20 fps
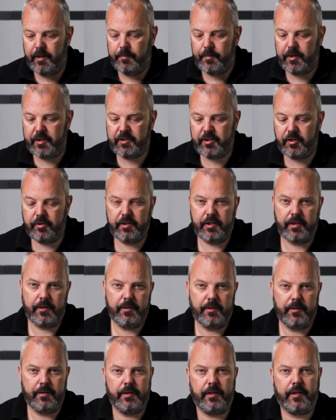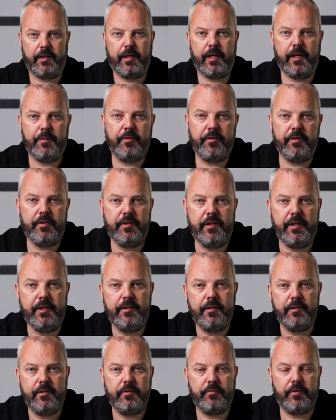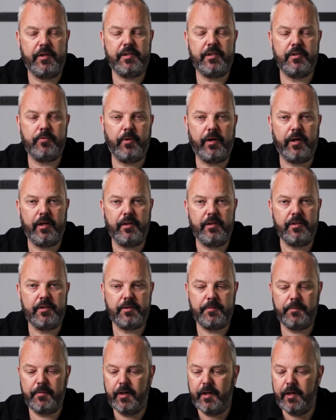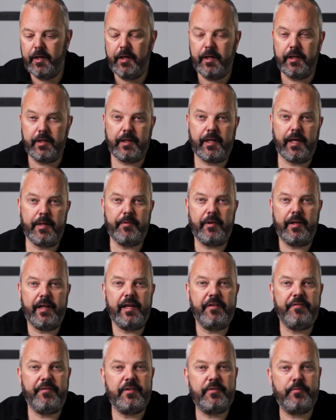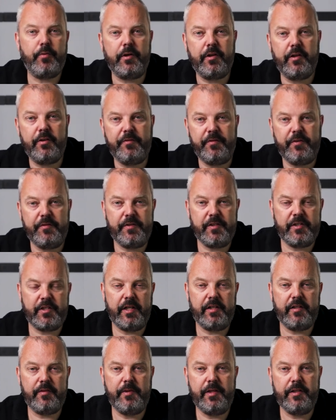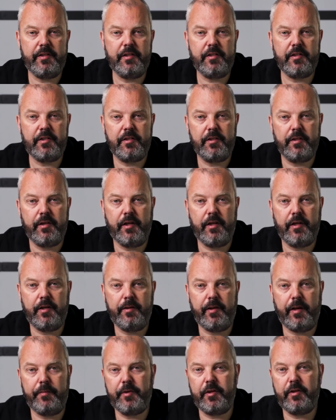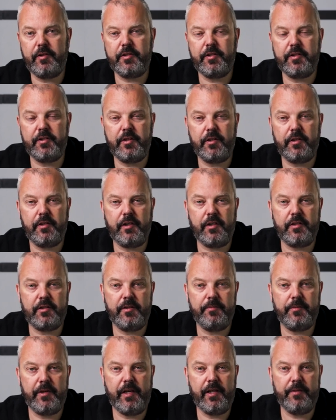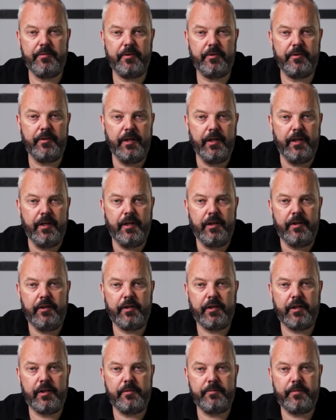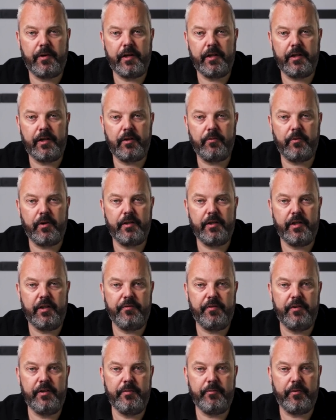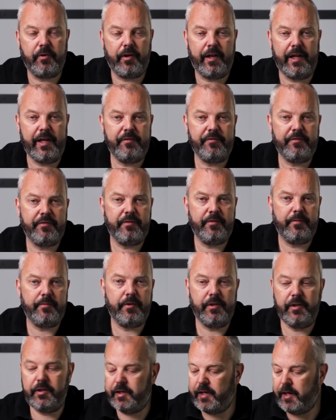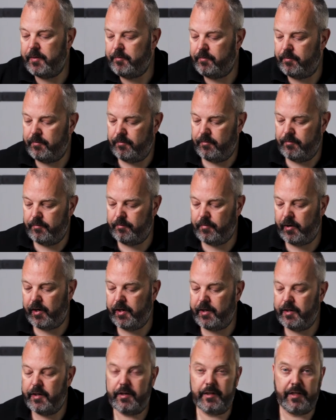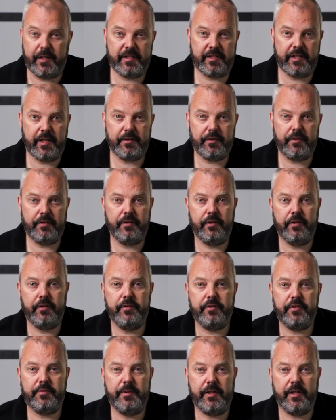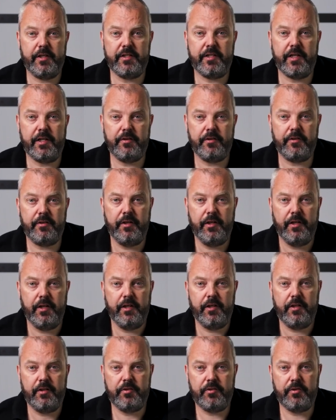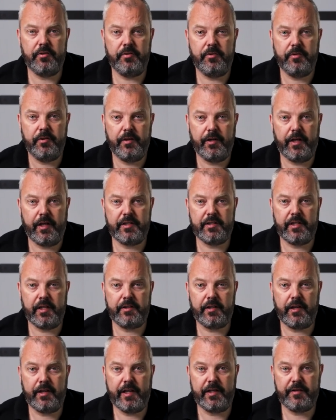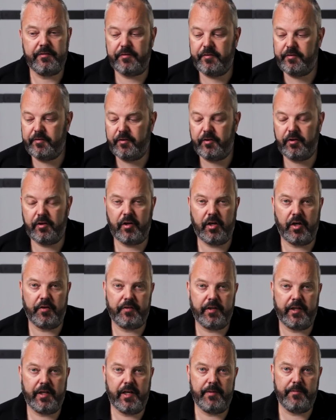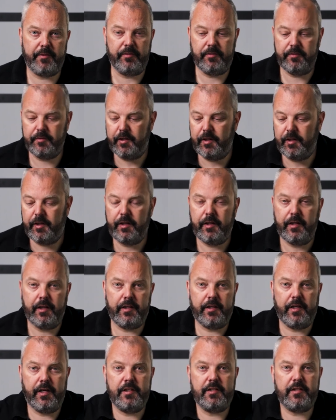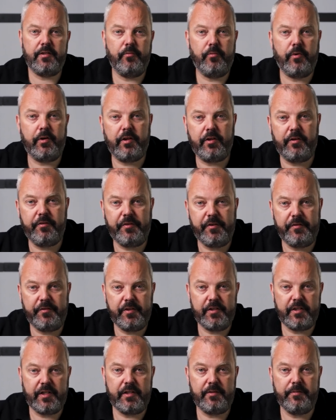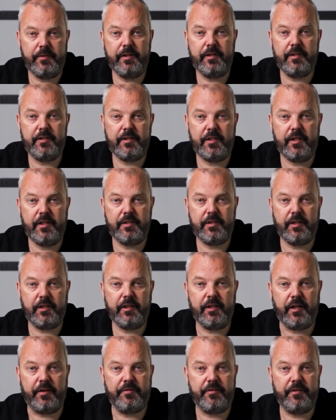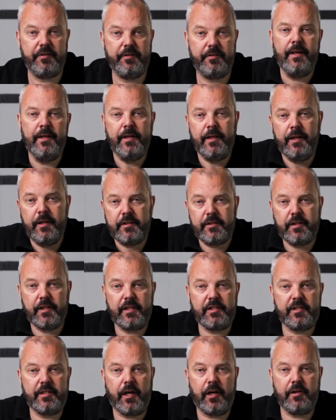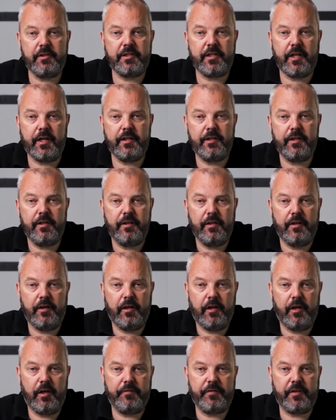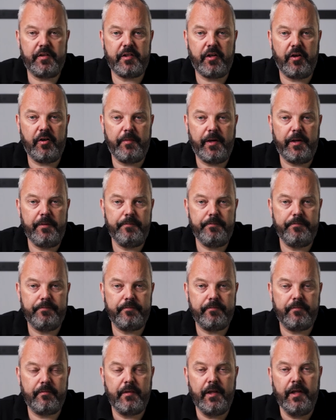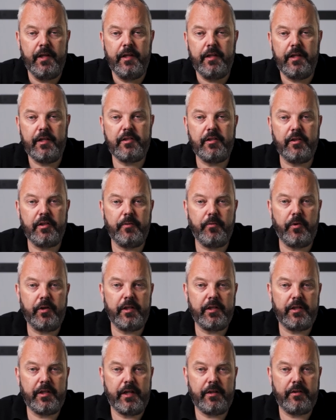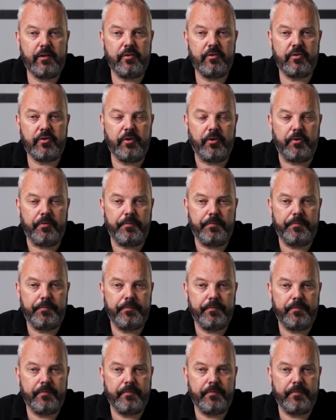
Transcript: That's the only cable you need, the rest is wireless. The cable length is 150 centimeters, uh, and because it's a custom cable, you cannot buy another one if you need more length, but you can buy an extender, a USB extender, to extend the length of the cable in case 150 centimeters is not enough. So that's the outside of the Tahoma. Let's look at what it can control.